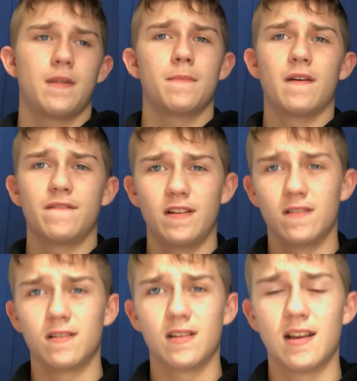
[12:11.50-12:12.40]
I'm not
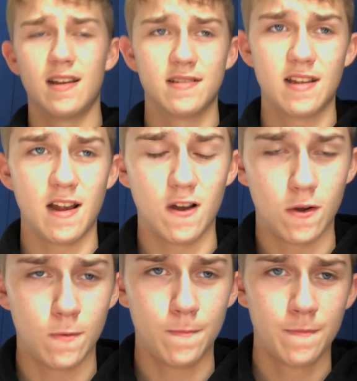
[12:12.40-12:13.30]
feeling good, I had to stay
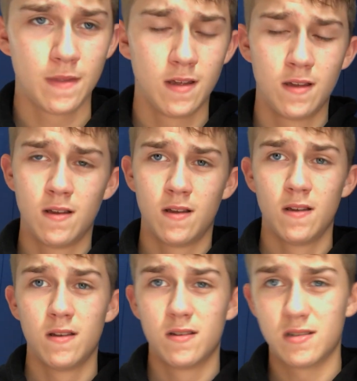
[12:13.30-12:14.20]
home.
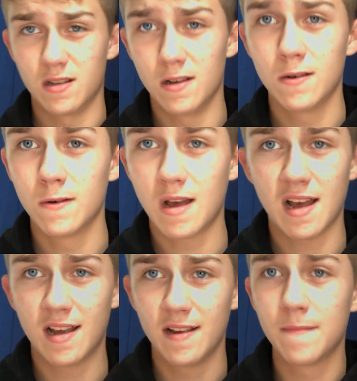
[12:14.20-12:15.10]
So
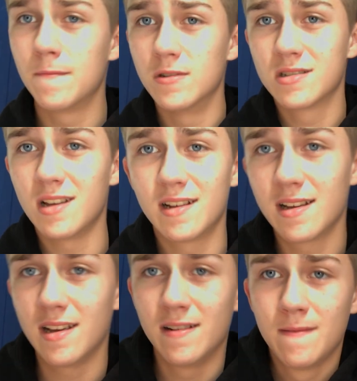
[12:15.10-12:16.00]
I was
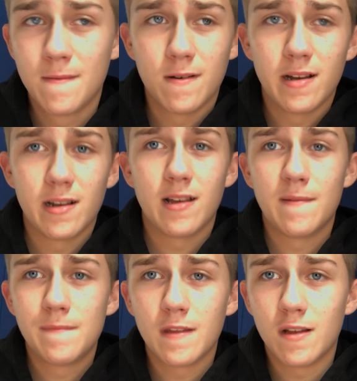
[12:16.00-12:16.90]
like, hey, why
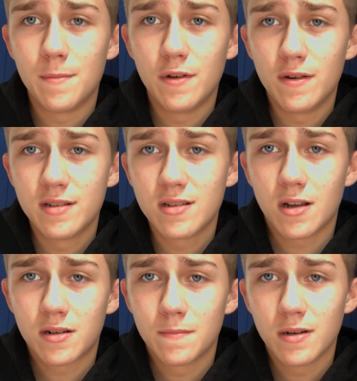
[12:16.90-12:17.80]
not? All I'm doing is
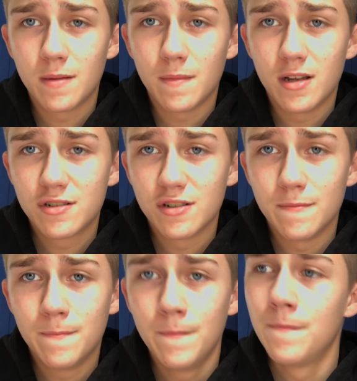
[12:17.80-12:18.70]
talking pretty much
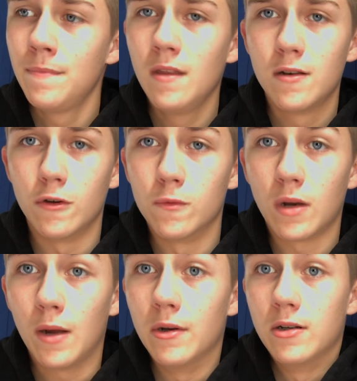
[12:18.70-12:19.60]
and doing
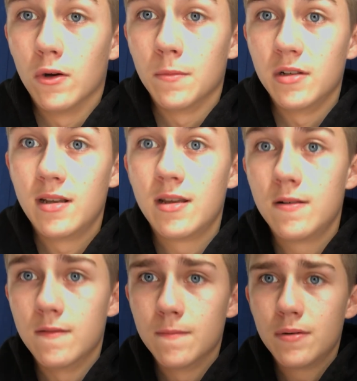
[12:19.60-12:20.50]
what I would have normally
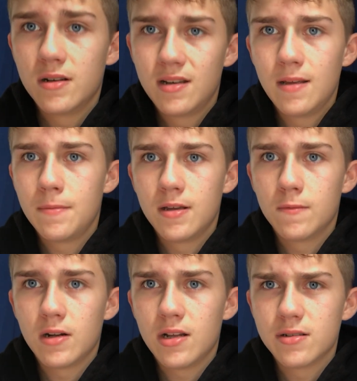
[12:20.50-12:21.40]
did, and put a dip
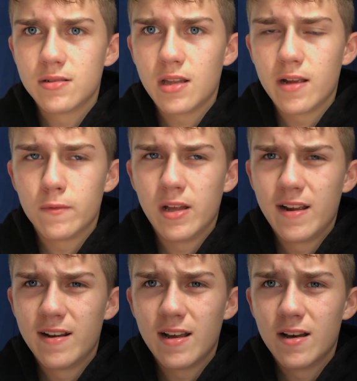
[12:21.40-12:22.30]
in while I was like
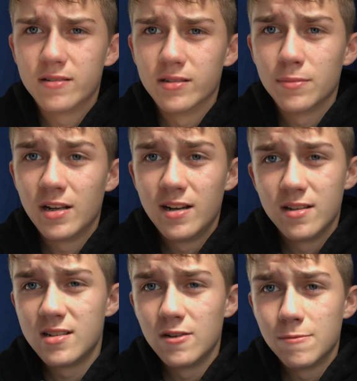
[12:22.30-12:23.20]
laying down or playing
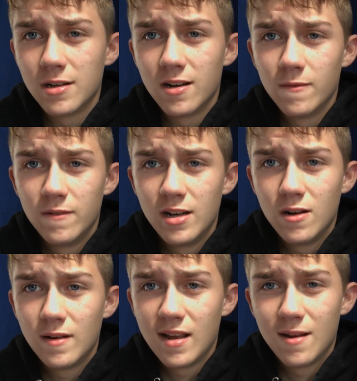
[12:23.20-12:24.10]
a single player
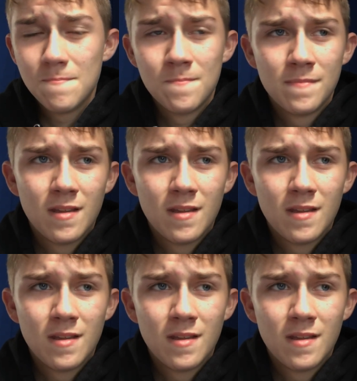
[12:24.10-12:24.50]
video game.